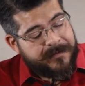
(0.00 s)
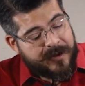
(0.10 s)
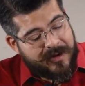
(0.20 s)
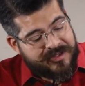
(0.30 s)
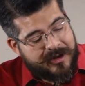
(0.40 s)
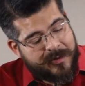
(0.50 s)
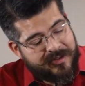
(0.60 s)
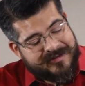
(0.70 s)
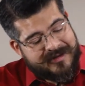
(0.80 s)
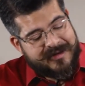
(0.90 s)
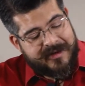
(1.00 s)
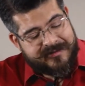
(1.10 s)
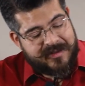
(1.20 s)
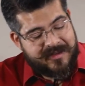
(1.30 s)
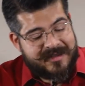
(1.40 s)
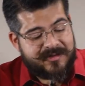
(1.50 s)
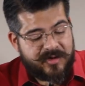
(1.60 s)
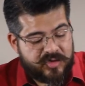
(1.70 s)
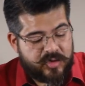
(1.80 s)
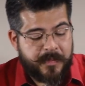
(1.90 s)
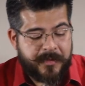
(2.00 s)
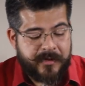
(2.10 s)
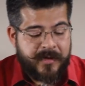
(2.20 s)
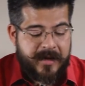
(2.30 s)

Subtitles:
the great thing about these is that these are super